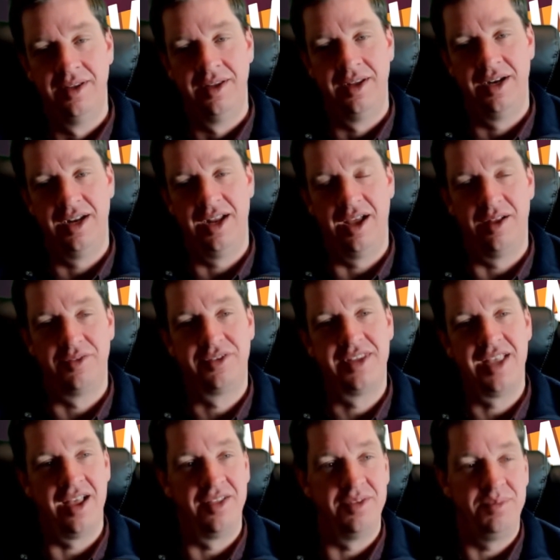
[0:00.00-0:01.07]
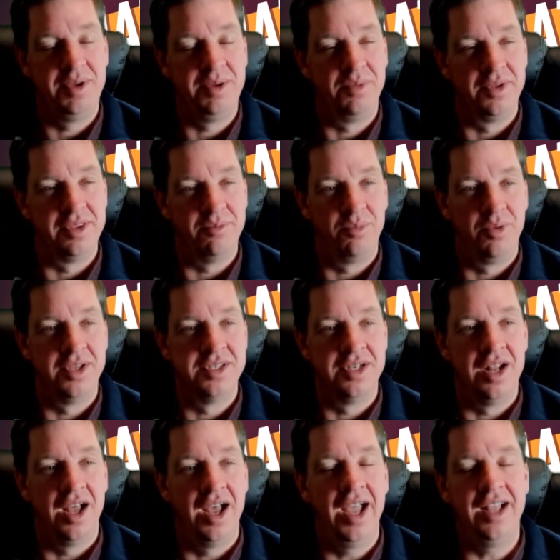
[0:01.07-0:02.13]
And I'll tell the people at the
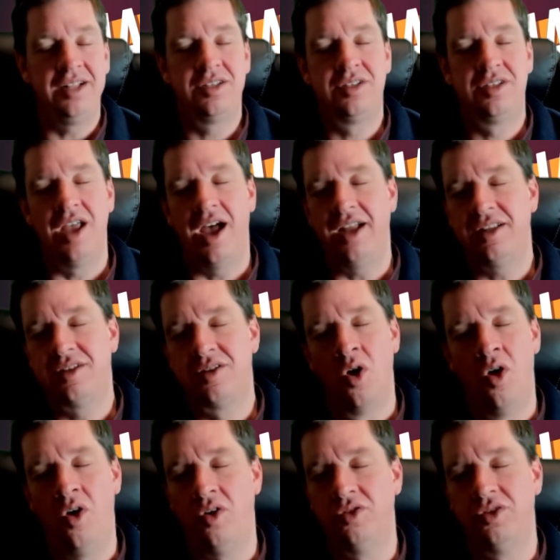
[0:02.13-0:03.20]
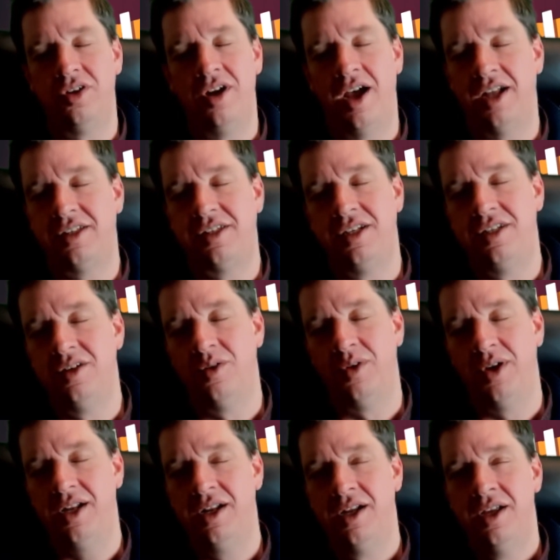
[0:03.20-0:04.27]
prison, I told her not to do
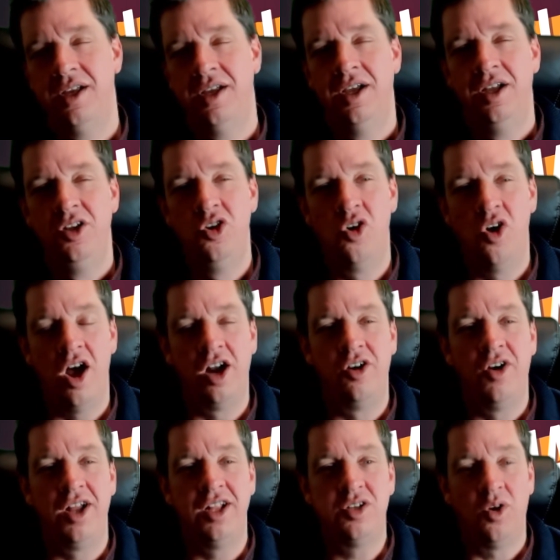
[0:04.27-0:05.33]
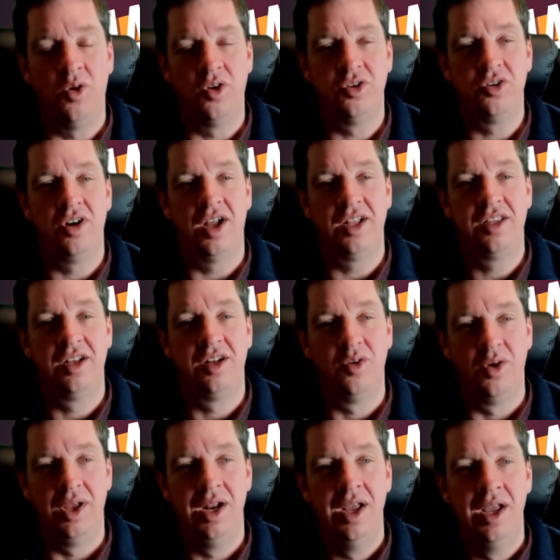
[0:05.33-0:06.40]
it. Your Honor, I told her not to do
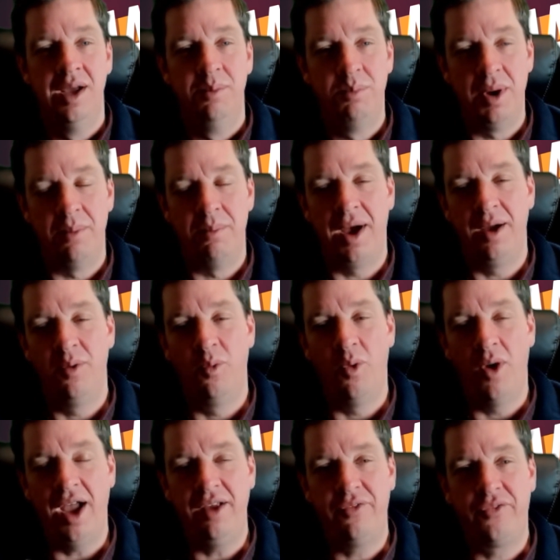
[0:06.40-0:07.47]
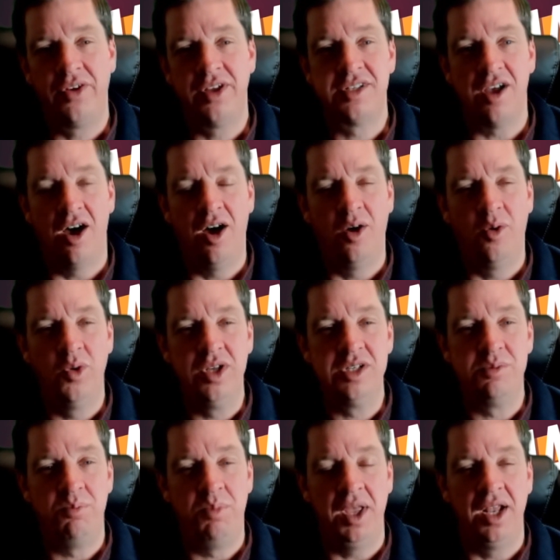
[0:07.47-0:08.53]
it. But my wife has always
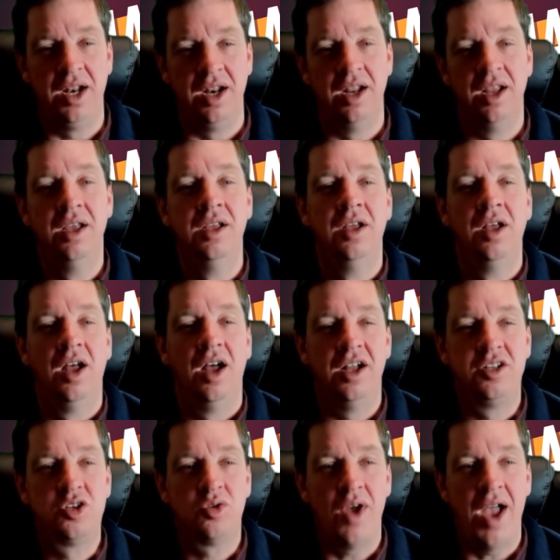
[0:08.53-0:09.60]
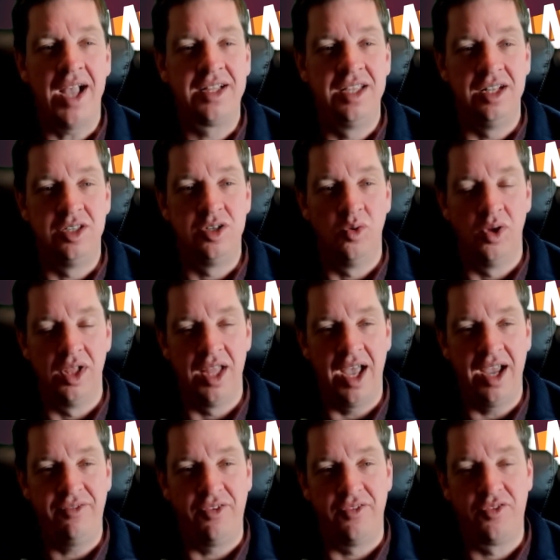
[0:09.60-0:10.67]
been attracted to a
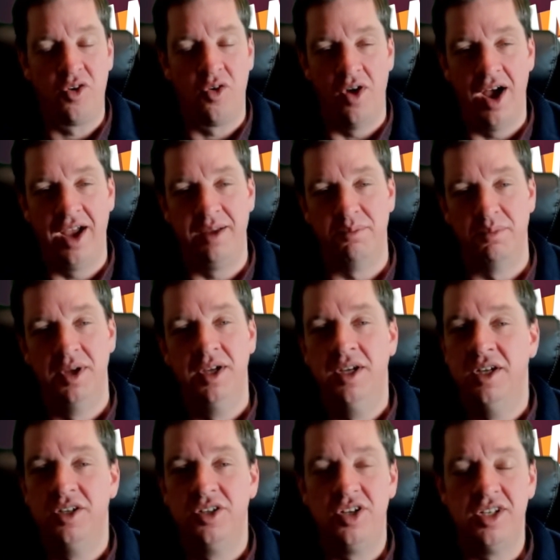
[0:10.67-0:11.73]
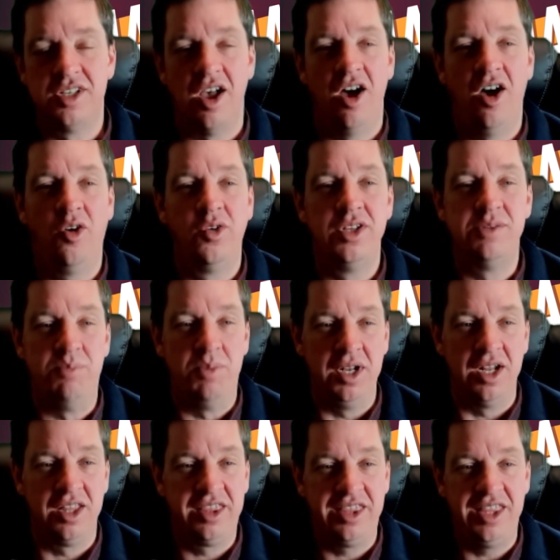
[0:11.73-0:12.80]
life of crime. She's always been
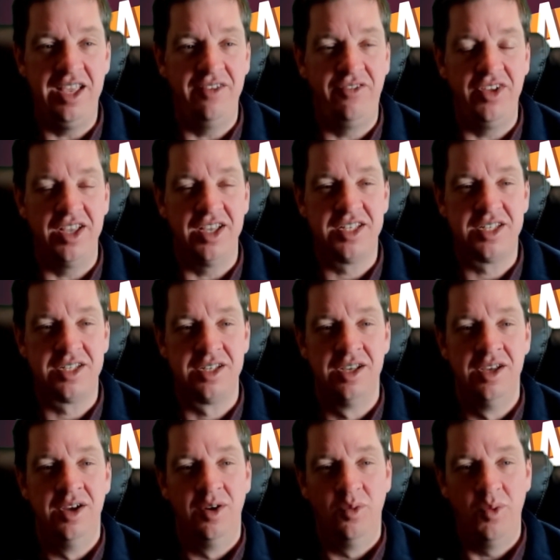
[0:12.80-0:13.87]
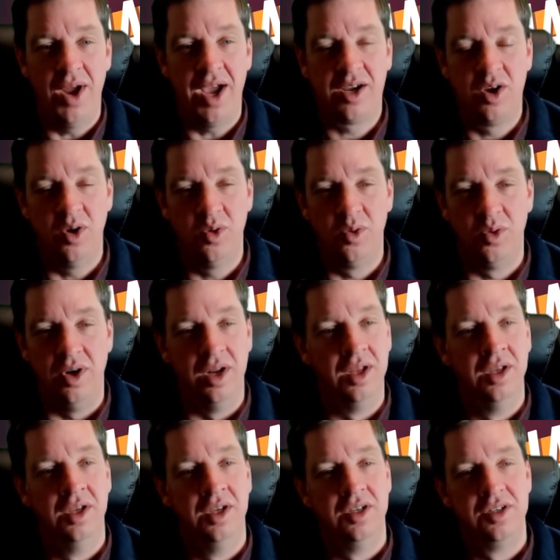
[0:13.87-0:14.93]
a thievius raccoon.
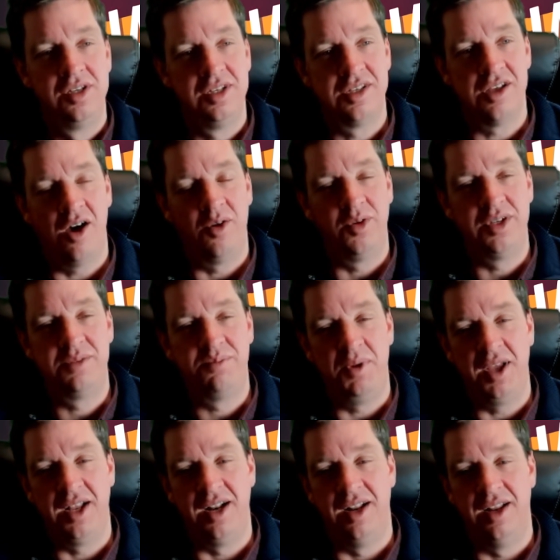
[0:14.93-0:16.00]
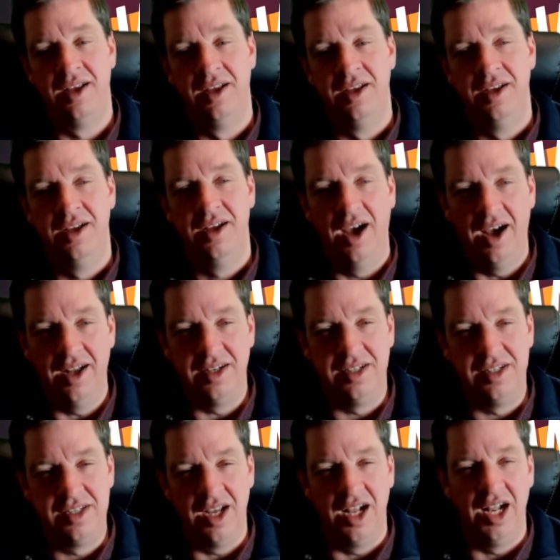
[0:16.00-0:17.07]
She's always been a
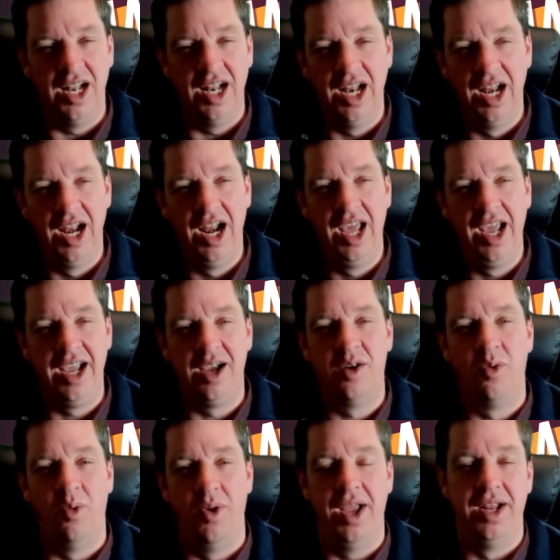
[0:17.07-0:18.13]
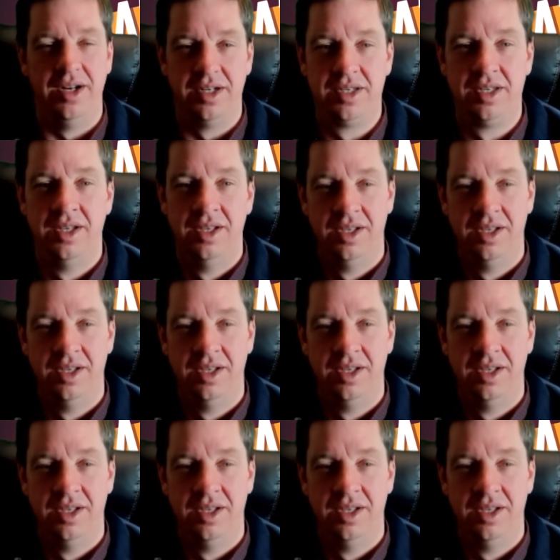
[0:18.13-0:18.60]
delinquent.